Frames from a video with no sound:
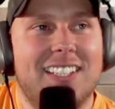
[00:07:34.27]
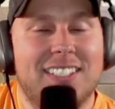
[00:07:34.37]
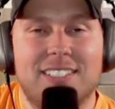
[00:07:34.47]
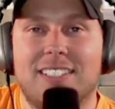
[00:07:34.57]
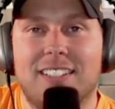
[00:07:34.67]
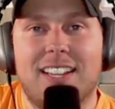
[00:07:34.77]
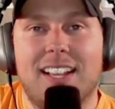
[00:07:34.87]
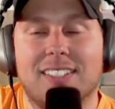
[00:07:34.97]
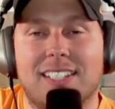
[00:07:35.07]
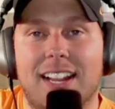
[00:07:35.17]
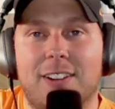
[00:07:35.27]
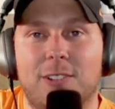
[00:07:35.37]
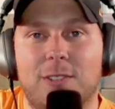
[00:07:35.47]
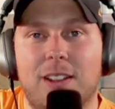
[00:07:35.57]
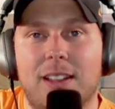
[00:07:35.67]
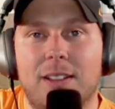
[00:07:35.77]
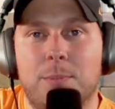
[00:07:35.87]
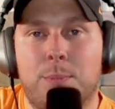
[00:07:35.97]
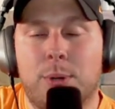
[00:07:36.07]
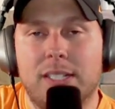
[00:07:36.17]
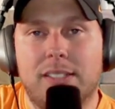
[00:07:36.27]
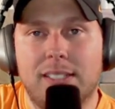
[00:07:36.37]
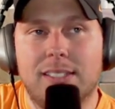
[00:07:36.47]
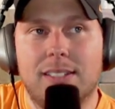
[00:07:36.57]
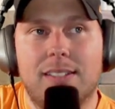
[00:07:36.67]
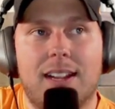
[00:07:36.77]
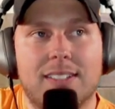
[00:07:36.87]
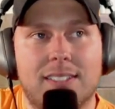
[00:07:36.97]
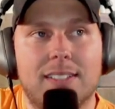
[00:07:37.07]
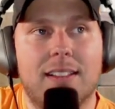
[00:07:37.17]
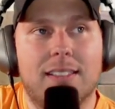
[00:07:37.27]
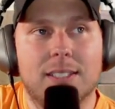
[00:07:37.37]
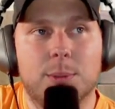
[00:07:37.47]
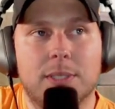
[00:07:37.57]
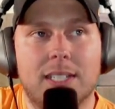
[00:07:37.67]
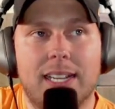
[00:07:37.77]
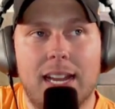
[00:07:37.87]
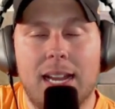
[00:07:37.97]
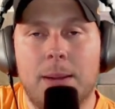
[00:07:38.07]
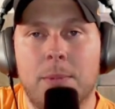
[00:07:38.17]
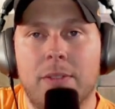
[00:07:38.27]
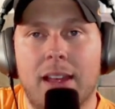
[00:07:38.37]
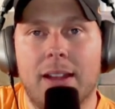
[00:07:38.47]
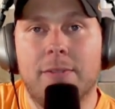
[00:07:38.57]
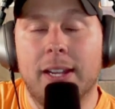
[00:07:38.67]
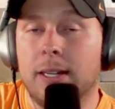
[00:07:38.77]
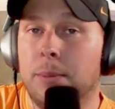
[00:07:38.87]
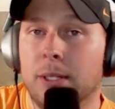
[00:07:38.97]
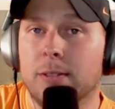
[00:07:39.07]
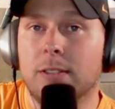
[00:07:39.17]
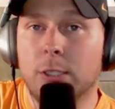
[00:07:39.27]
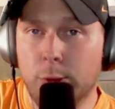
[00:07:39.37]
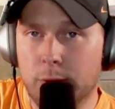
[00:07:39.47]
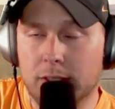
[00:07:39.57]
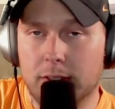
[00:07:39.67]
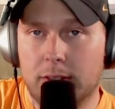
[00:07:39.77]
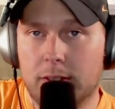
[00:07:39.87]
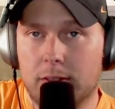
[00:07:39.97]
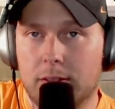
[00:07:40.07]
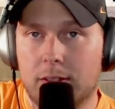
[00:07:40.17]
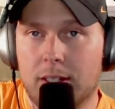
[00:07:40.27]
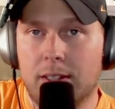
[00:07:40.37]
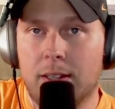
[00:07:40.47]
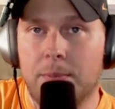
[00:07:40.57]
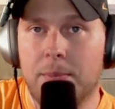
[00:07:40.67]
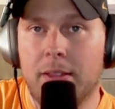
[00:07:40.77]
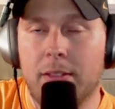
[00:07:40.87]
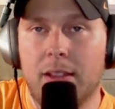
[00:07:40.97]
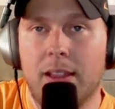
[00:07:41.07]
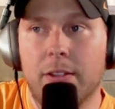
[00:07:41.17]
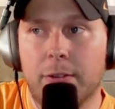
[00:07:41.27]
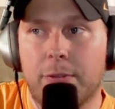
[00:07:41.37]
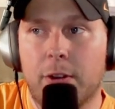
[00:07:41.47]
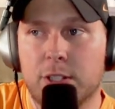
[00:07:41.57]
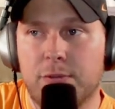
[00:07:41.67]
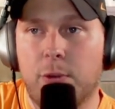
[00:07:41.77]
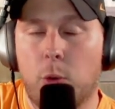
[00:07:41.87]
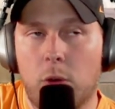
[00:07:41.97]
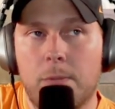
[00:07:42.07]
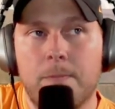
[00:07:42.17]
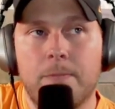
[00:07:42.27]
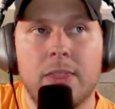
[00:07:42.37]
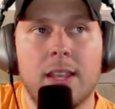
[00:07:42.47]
this is the test. Now, preseason, I said that this was the game that Vanderbilt loses in their first four.